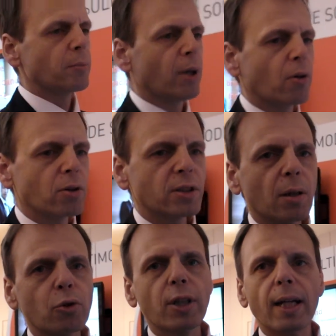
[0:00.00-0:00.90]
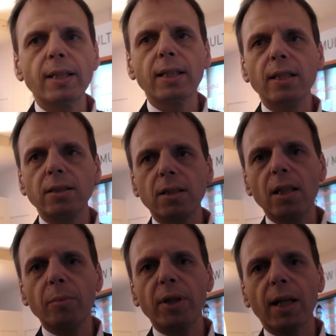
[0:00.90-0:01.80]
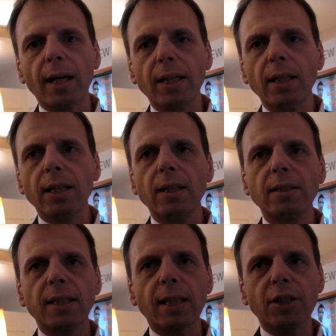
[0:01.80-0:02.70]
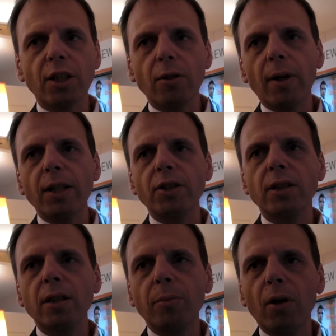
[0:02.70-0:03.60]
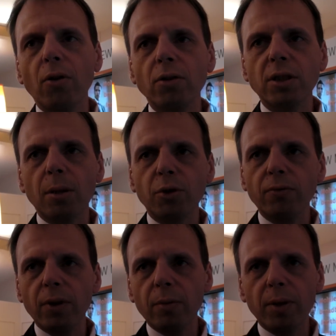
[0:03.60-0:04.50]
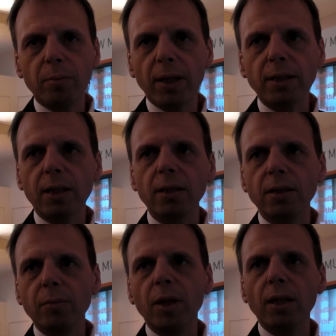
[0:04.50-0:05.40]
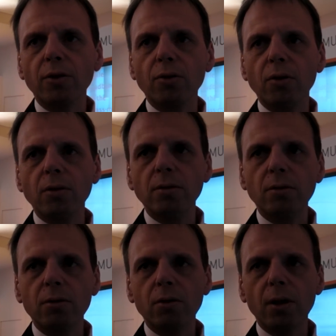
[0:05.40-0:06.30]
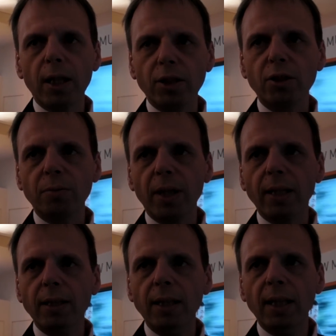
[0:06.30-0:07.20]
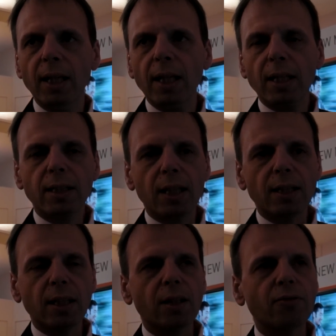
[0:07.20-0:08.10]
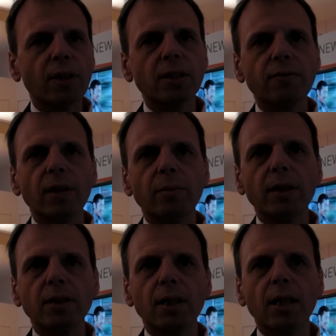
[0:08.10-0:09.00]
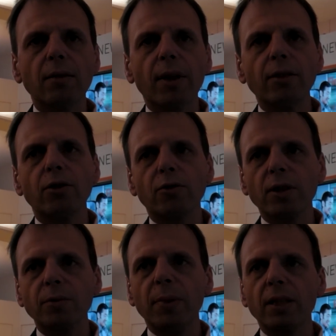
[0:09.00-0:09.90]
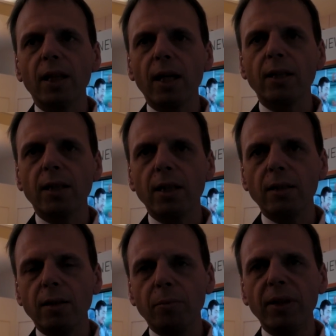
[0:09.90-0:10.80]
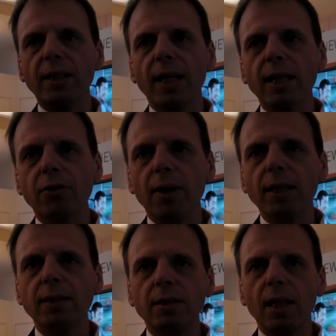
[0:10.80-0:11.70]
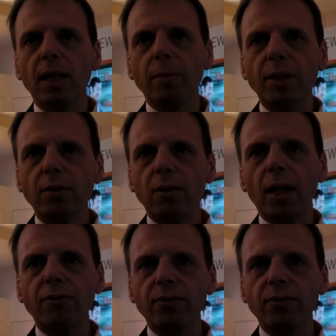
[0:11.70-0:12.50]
the power consumption LTE is still a bit higher. In the second generation the power consumption will be basically similar to, to HSPA. The, the difference will be still when you transmit at uh, the peak data rates, then I mean you have